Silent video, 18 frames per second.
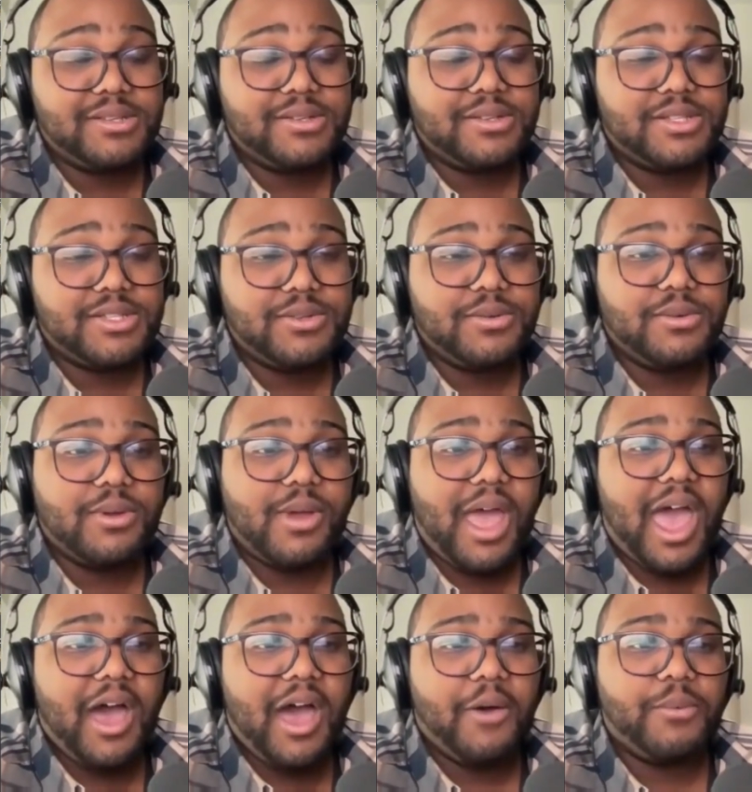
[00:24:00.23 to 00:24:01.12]
to
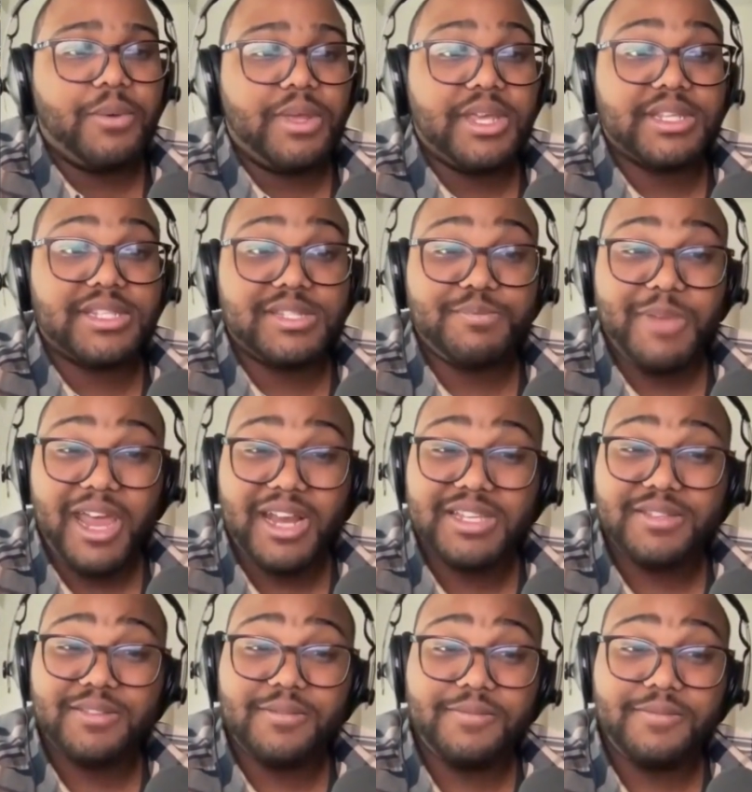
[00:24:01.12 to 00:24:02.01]
how we
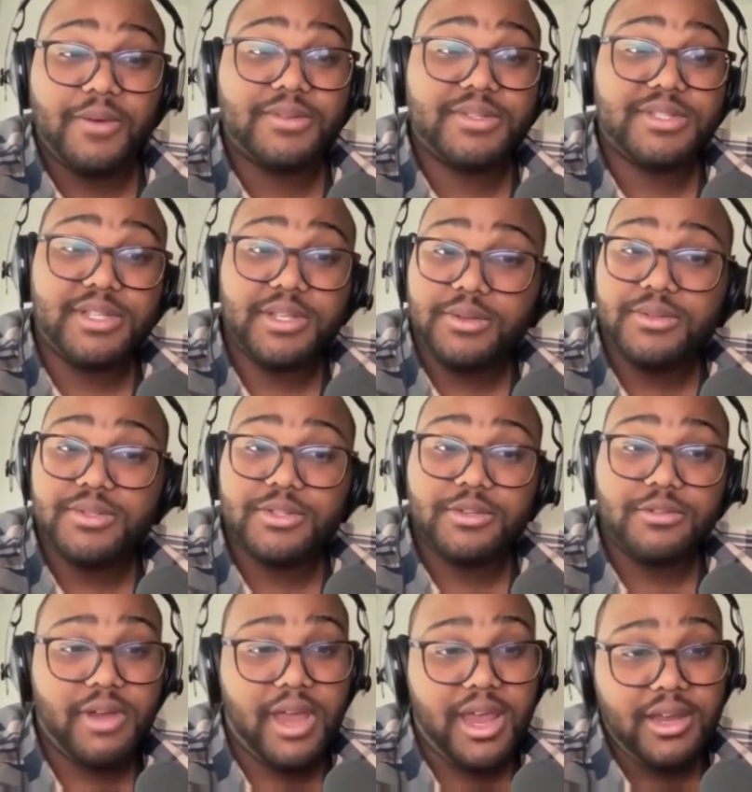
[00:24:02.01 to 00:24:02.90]
expect folks to use
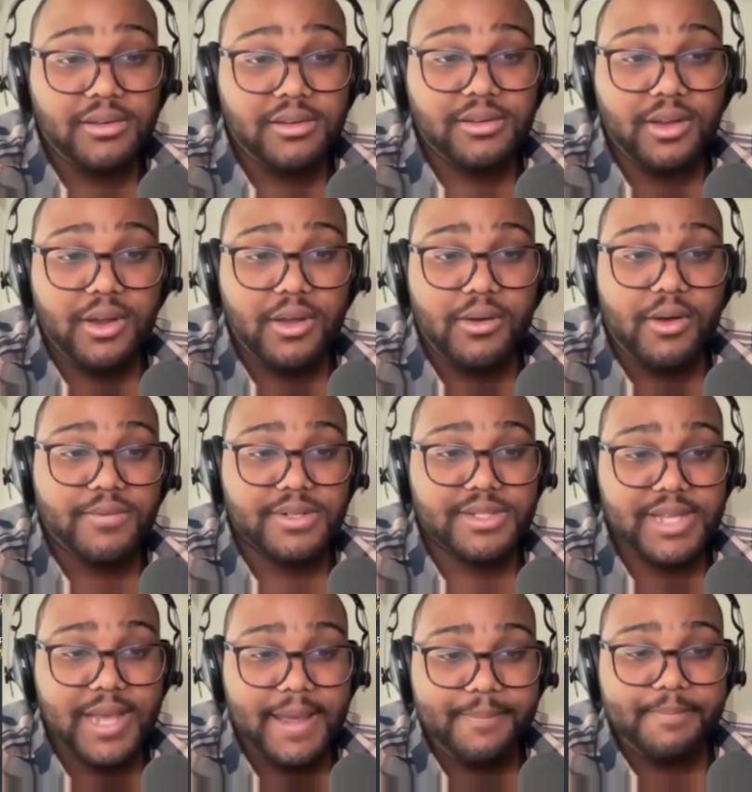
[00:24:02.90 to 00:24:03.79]
Grain, over
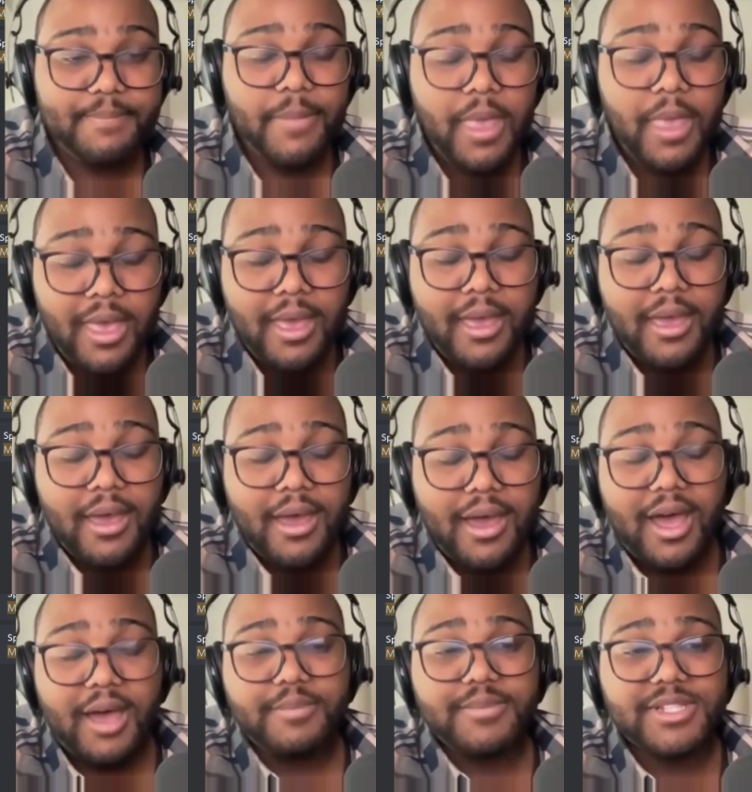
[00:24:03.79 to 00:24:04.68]
time.
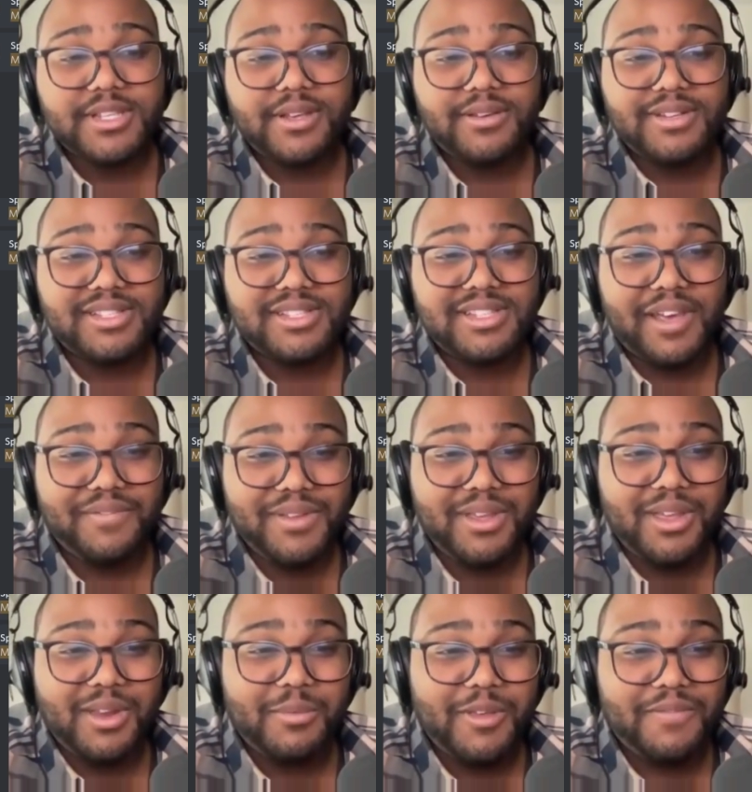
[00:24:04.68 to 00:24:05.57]
So it's
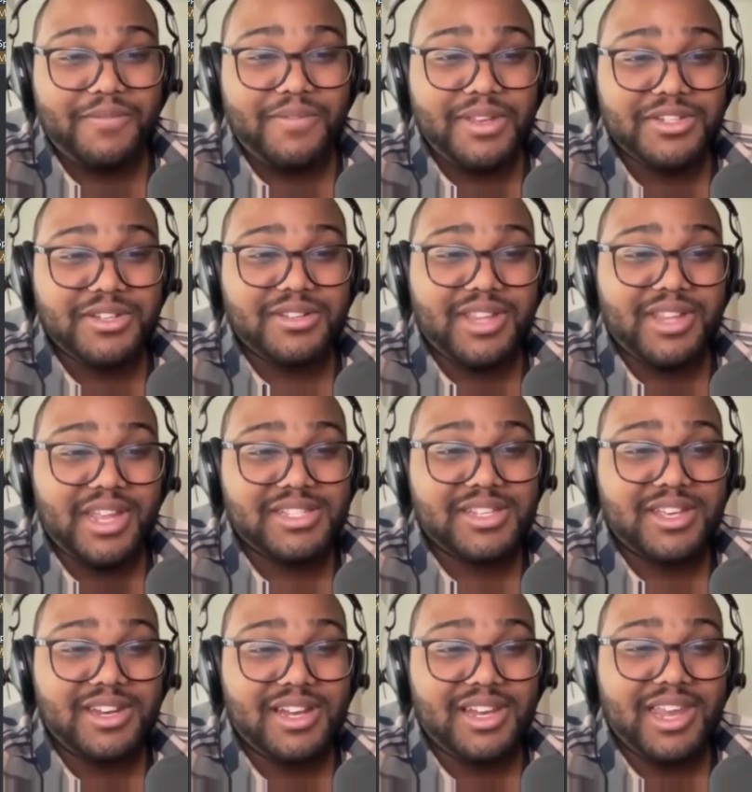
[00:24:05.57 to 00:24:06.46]
definitely going to be a feature that's
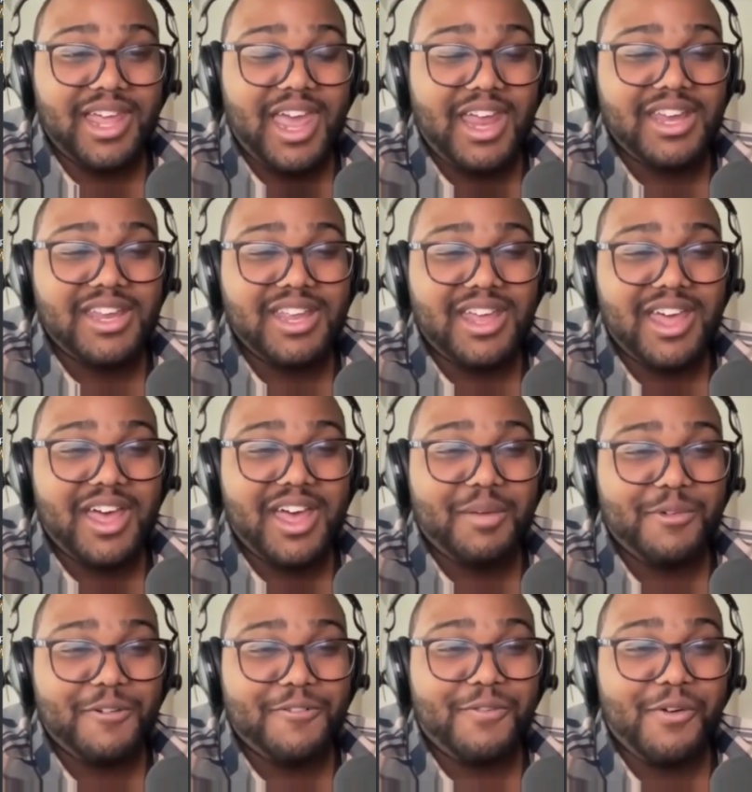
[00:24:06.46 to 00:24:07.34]
going to land
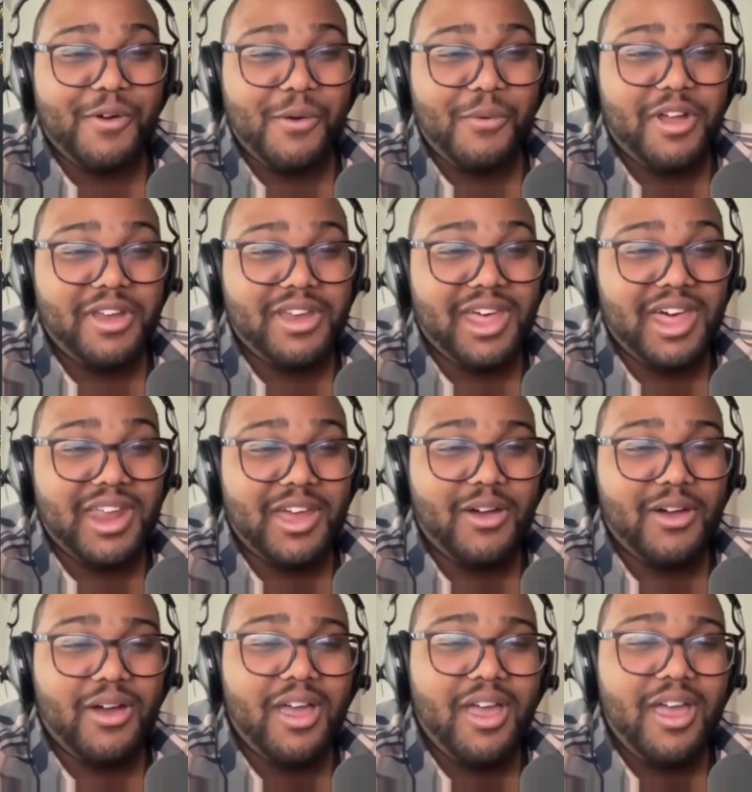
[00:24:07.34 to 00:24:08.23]
before
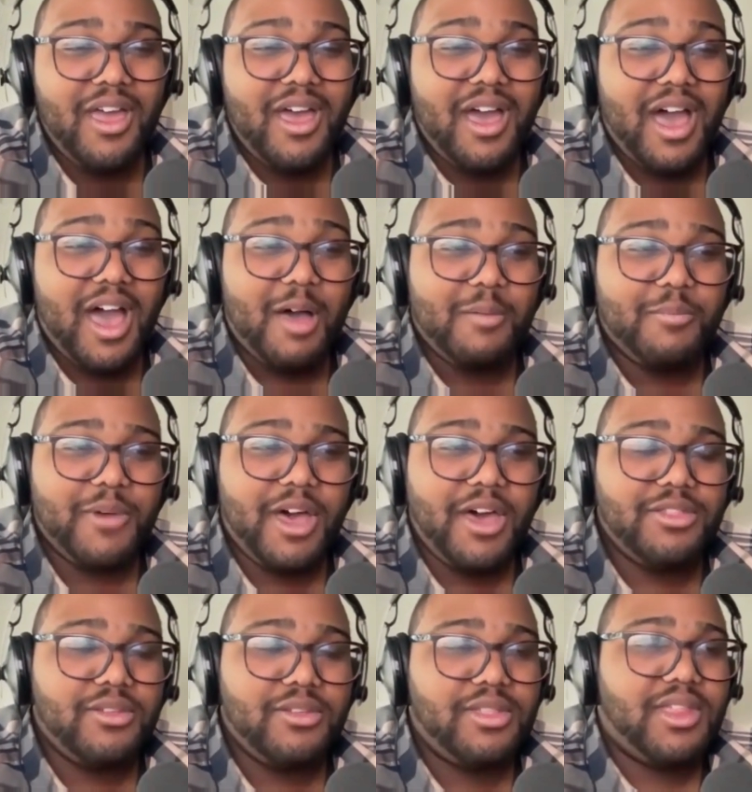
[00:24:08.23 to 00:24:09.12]
1.0. But
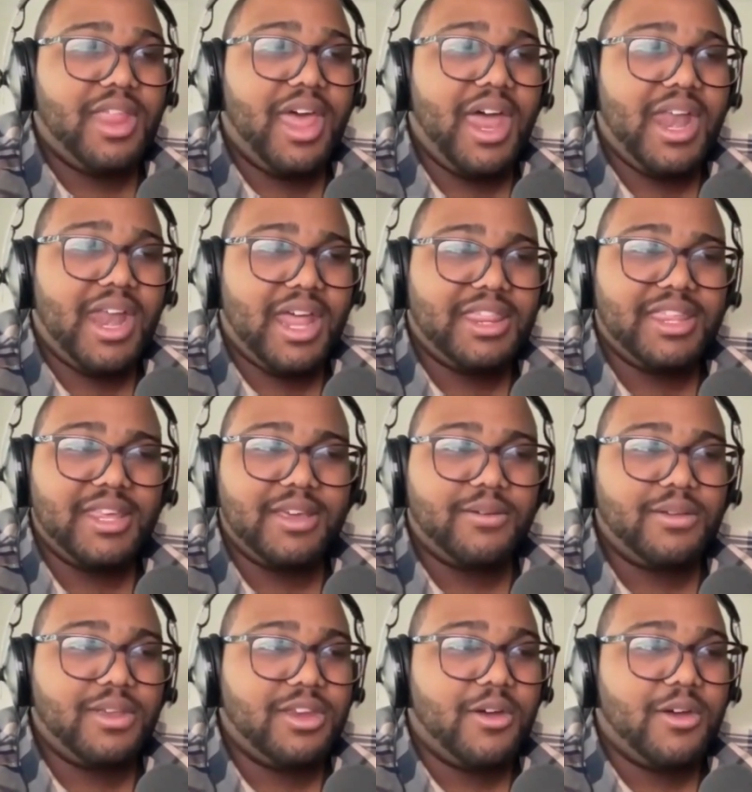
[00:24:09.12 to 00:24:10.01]
other than that, I think,
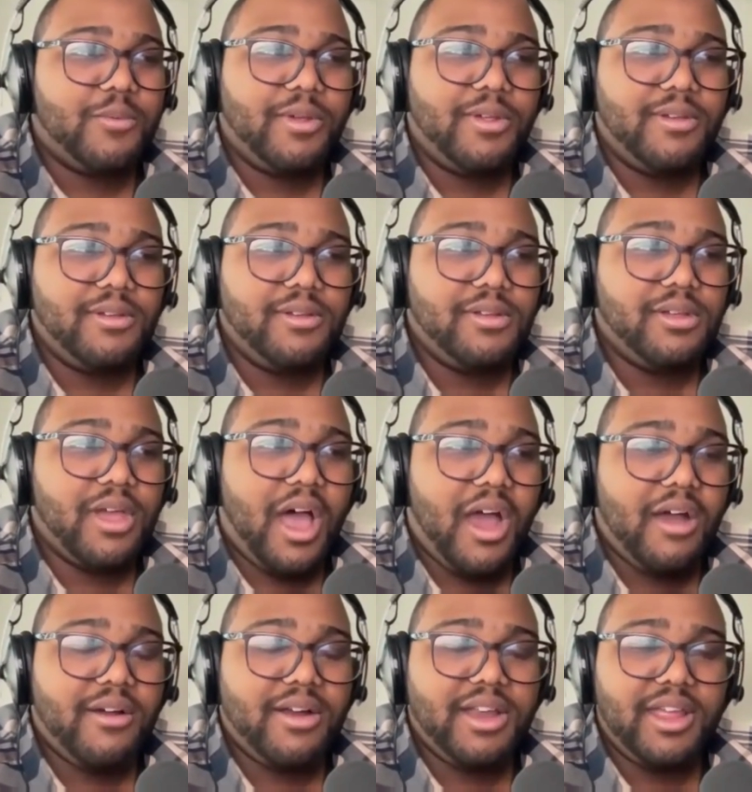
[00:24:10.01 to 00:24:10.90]
we
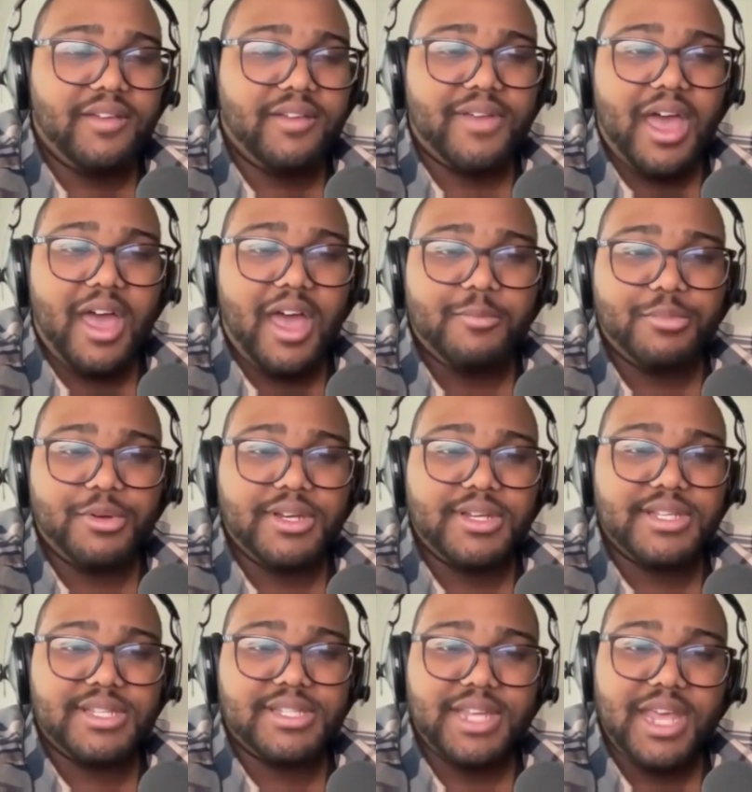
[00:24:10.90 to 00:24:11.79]
already have gotten
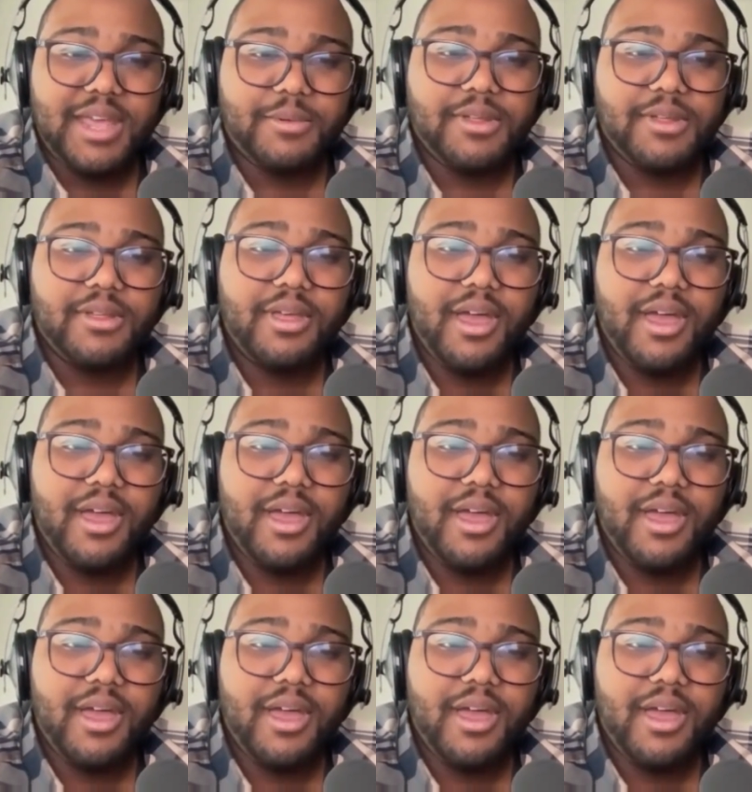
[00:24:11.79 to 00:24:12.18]
pretty stable